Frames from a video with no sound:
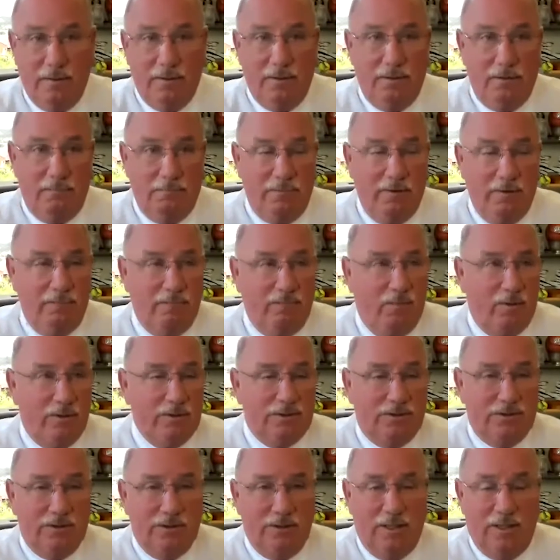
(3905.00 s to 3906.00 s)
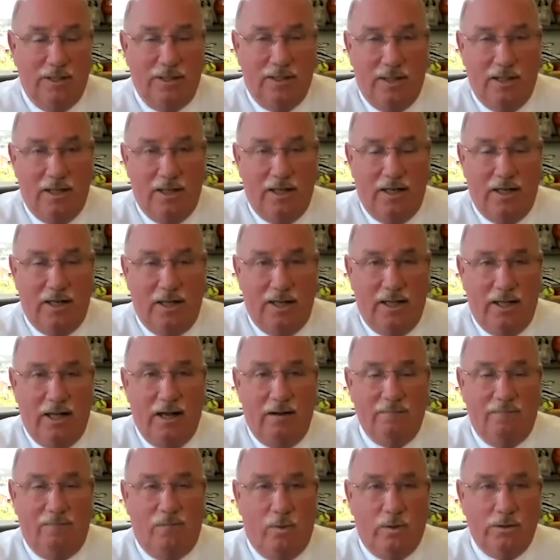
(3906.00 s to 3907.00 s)
been fortunate. The
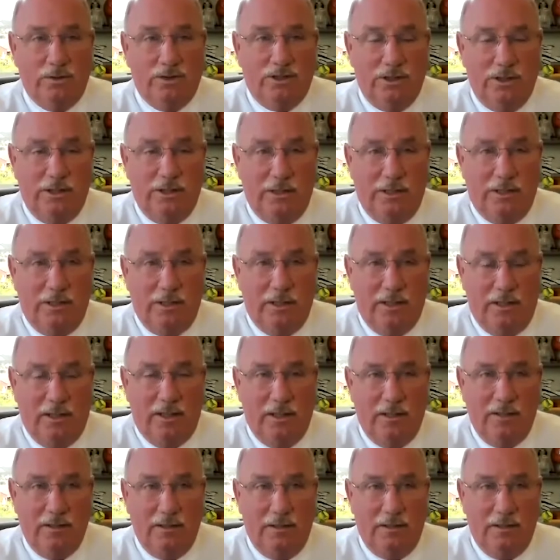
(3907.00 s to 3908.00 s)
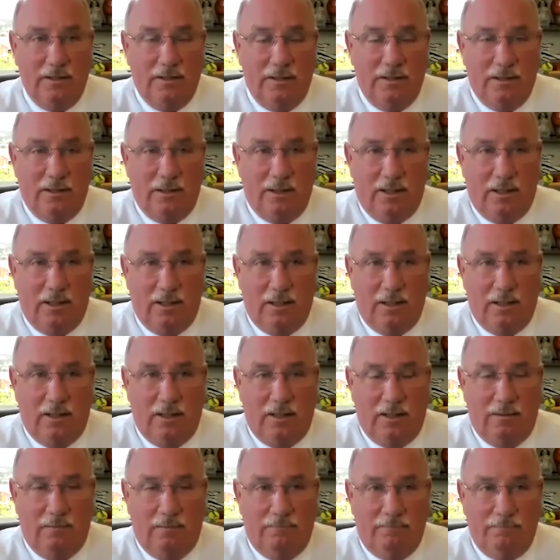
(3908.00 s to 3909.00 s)
unfortunate part
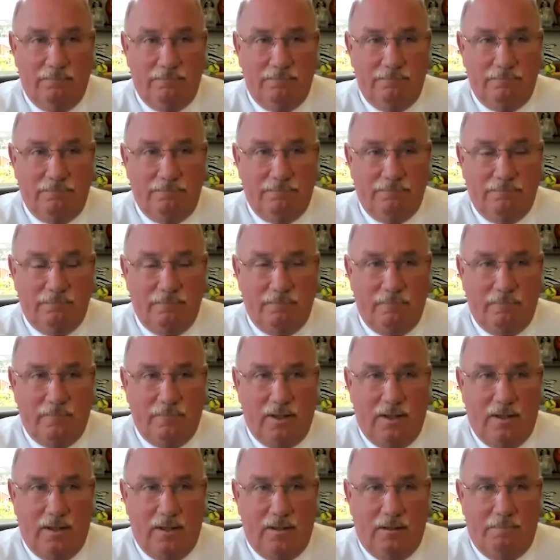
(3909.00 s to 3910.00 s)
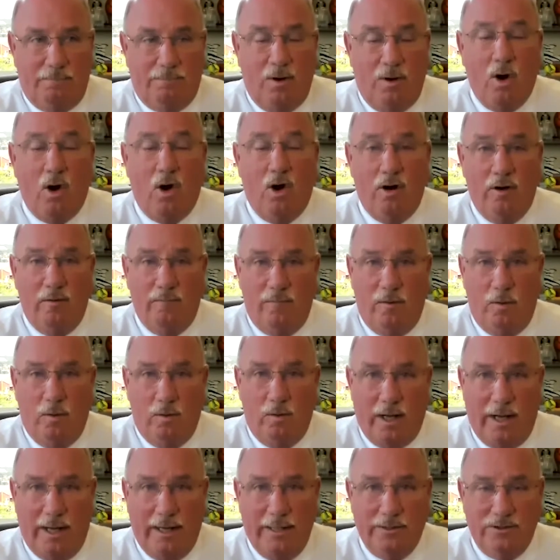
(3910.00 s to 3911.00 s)
of
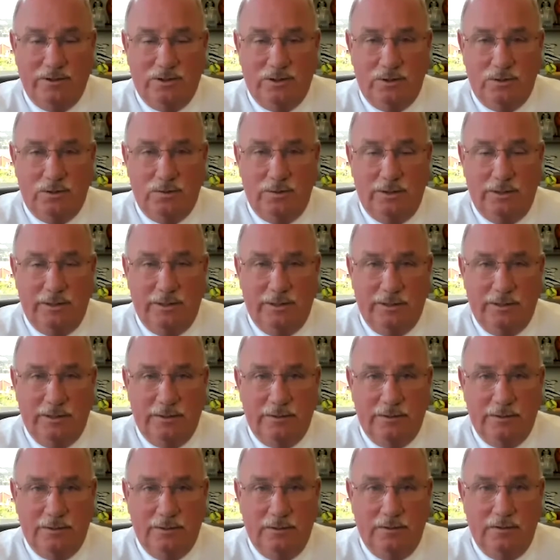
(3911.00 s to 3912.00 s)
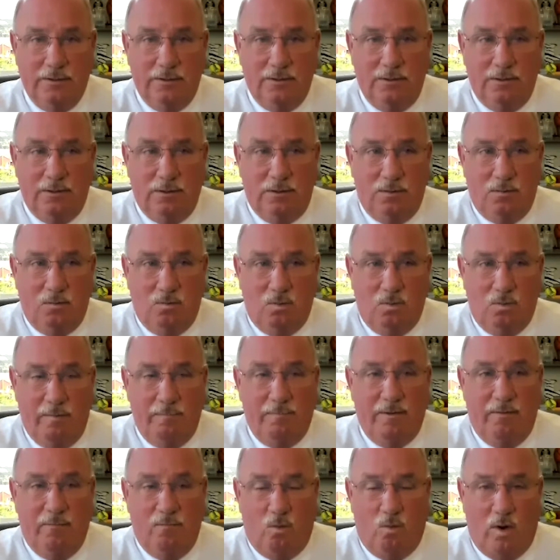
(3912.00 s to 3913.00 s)
Okizu is we've
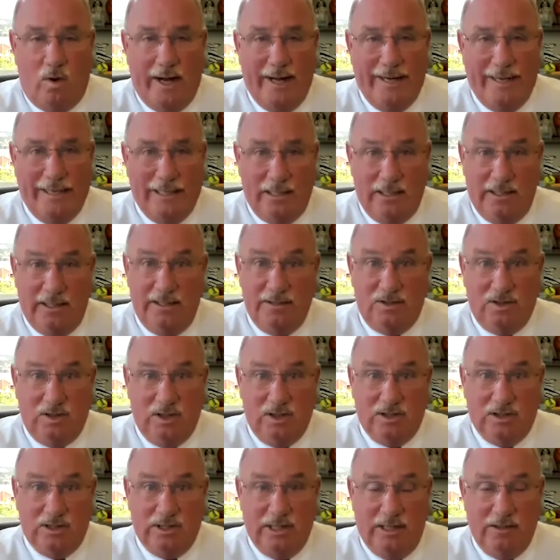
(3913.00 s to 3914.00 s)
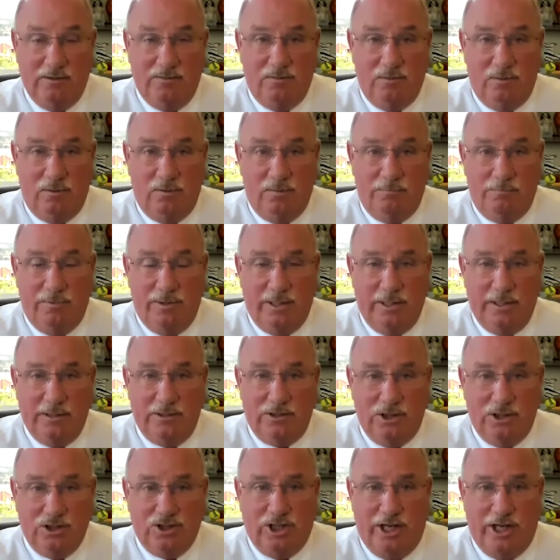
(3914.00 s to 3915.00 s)
been widely successful, but it
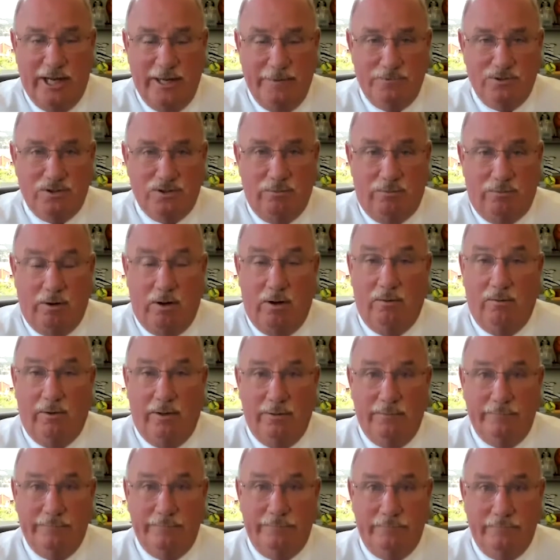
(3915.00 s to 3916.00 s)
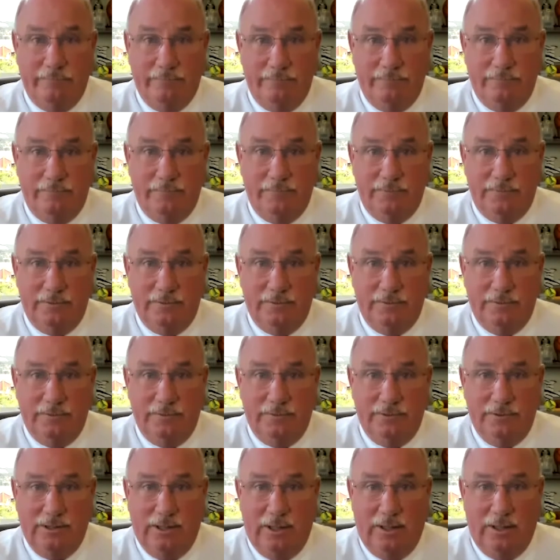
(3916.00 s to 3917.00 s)
just keeps growing,
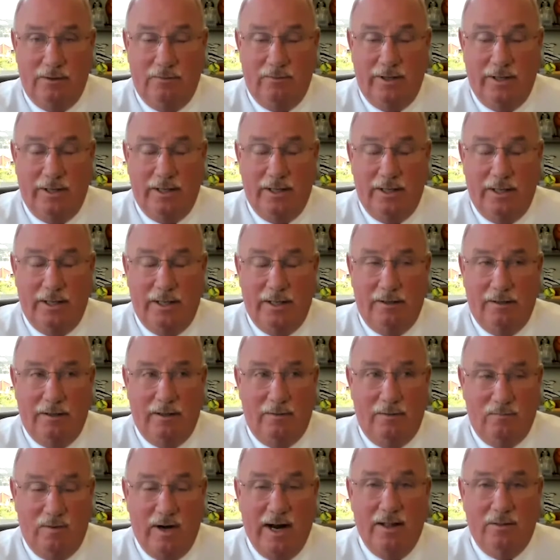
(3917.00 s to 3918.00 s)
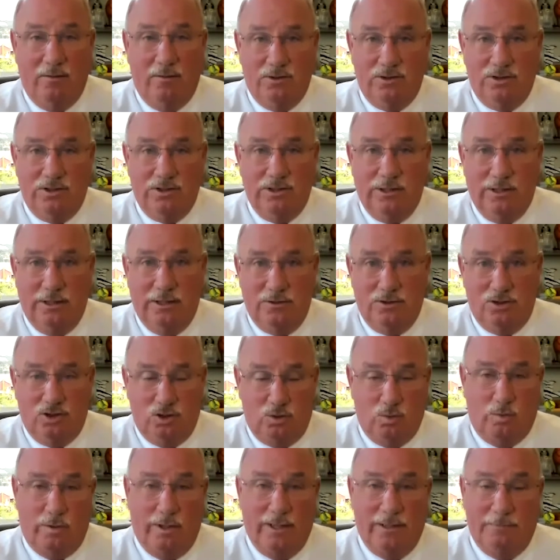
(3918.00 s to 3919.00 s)
you know. And I'd rather see it
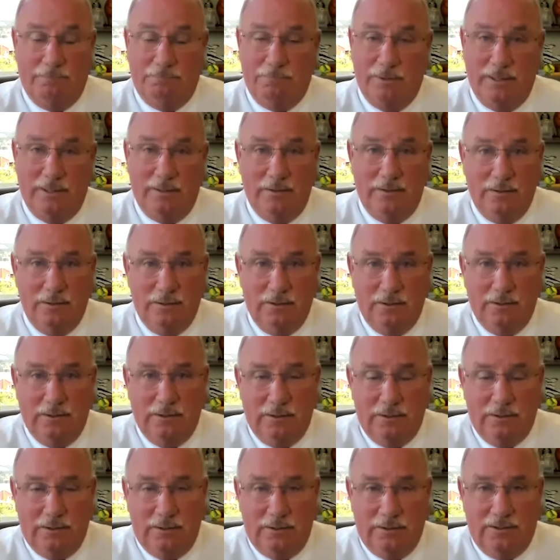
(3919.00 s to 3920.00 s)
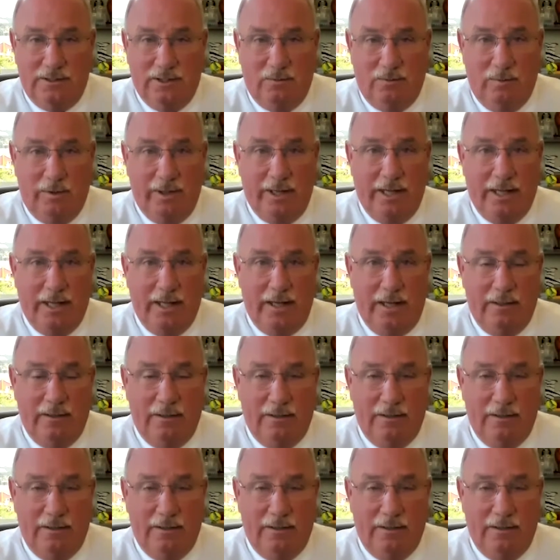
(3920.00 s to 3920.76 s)
shrink, but till we get